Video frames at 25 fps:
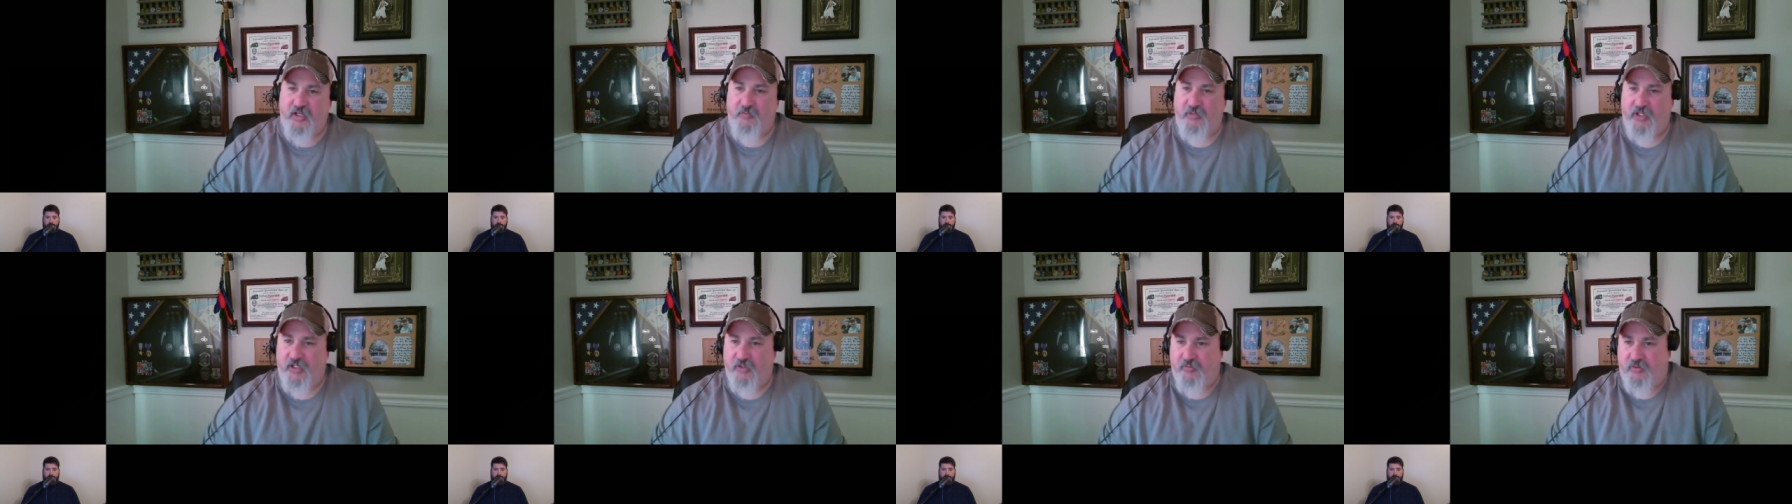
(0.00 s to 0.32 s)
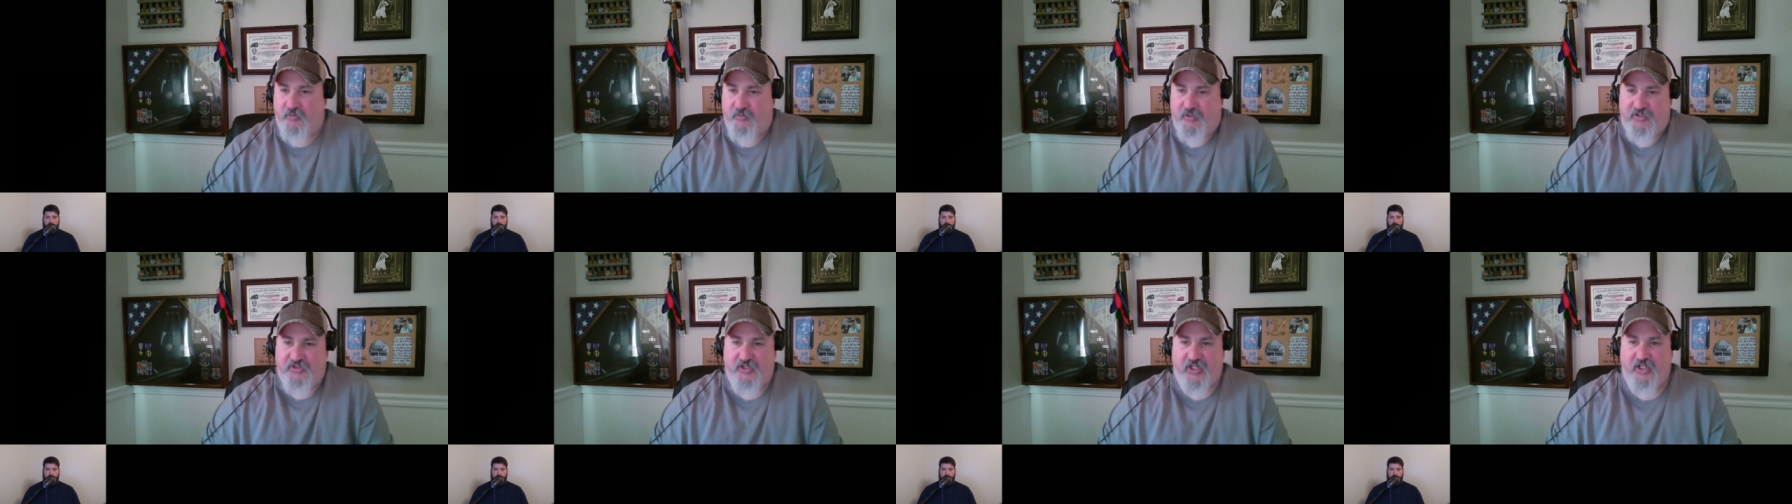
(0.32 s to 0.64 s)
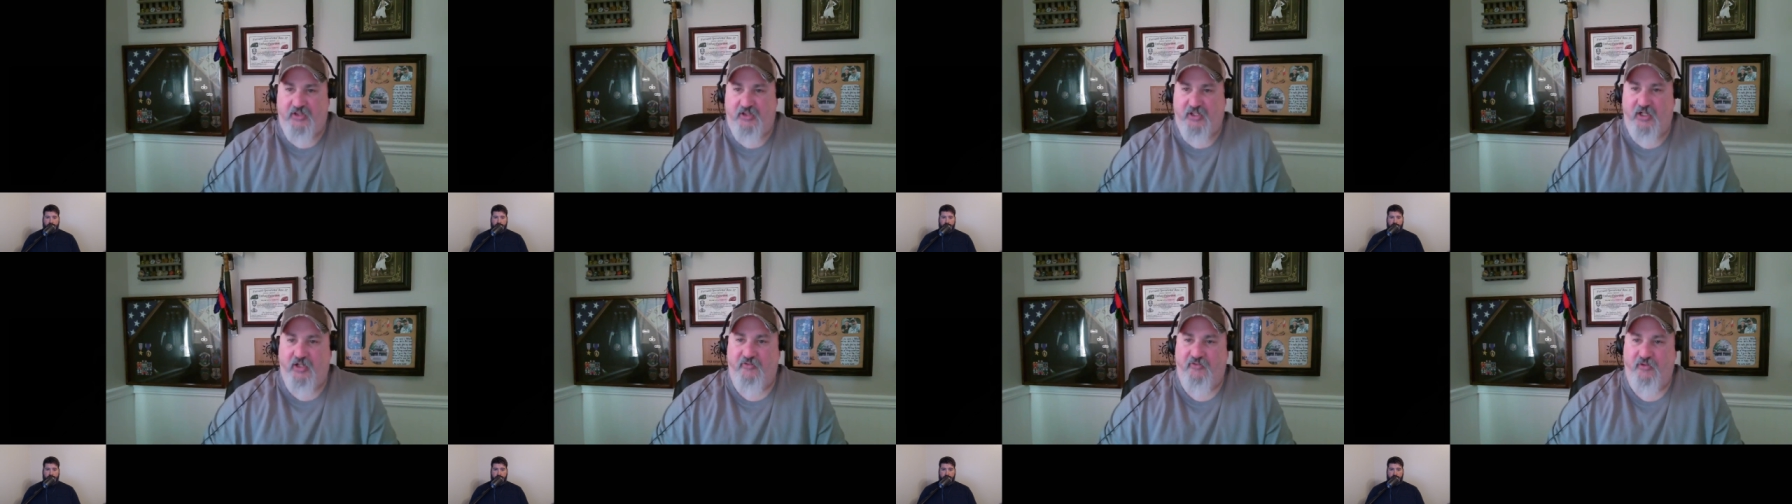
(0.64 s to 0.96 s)
man, want me to take
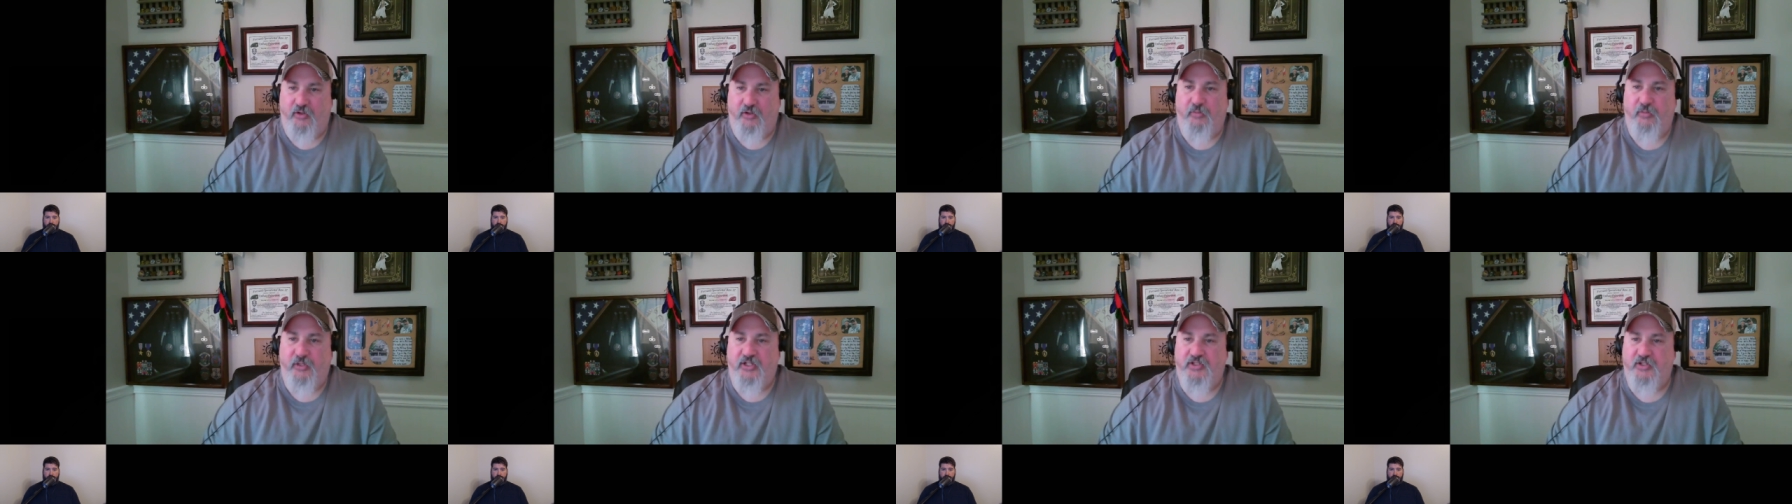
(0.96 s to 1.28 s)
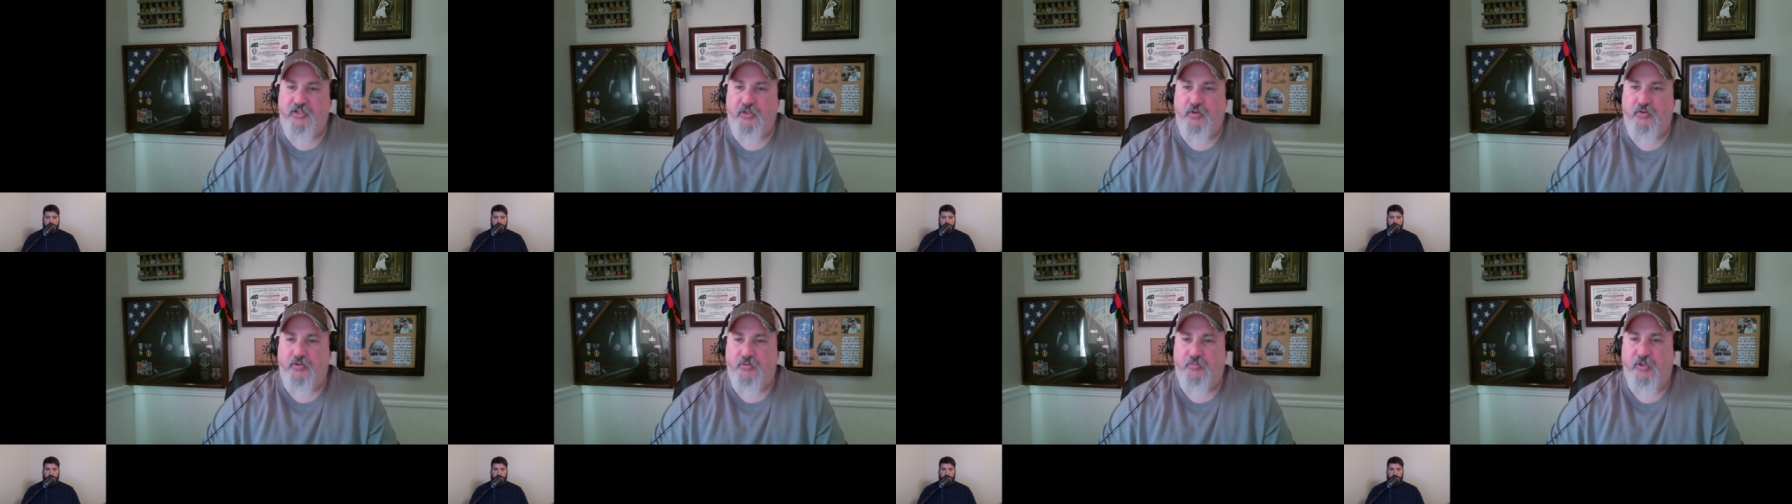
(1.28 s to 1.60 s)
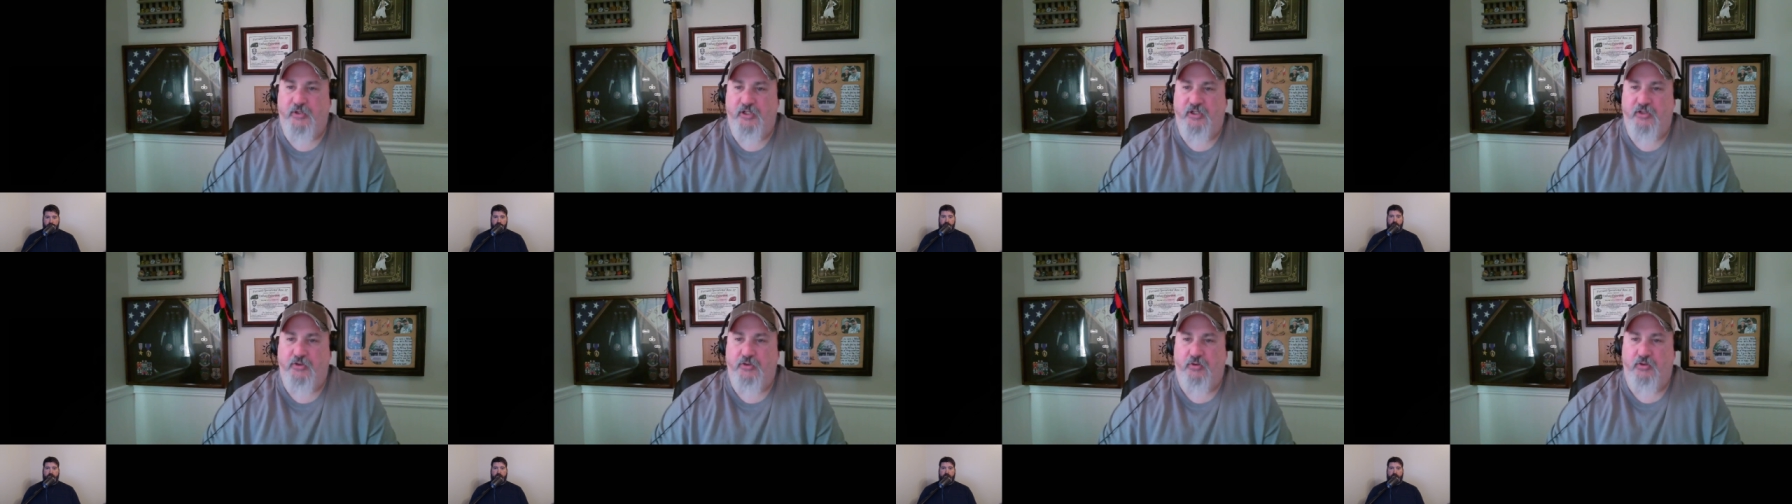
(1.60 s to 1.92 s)
the air for a bit?" So it was
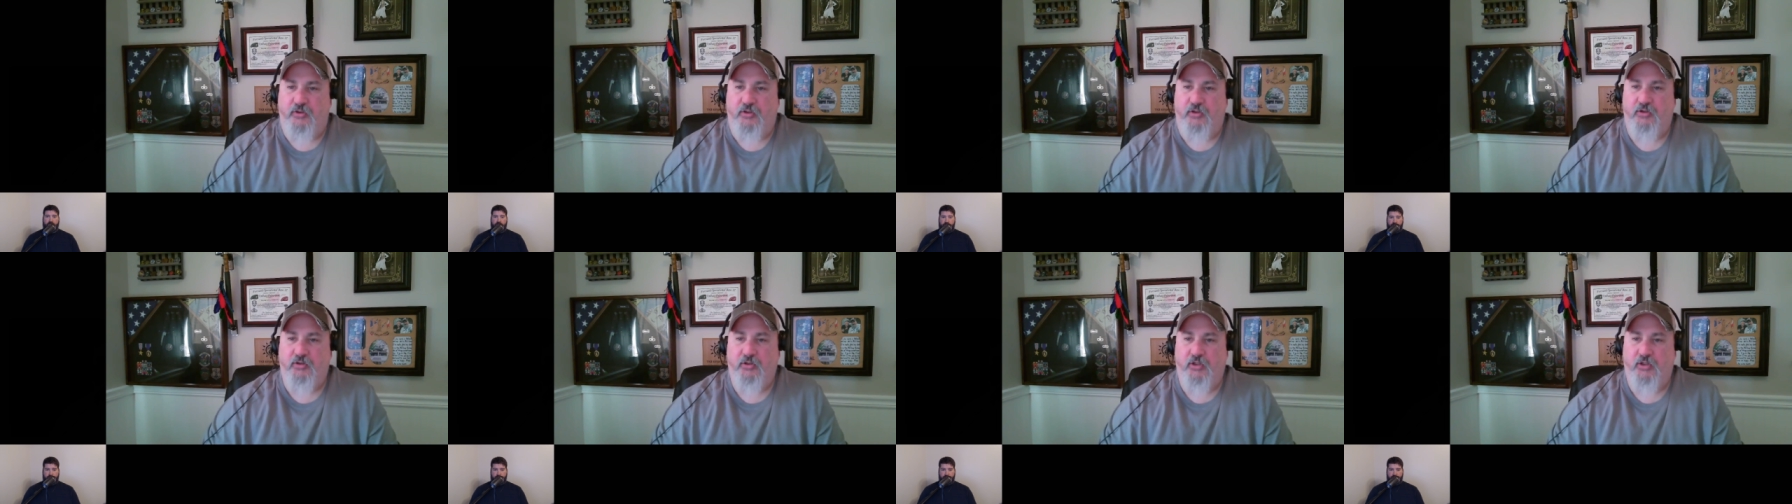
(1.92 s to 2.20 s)
pretty cool.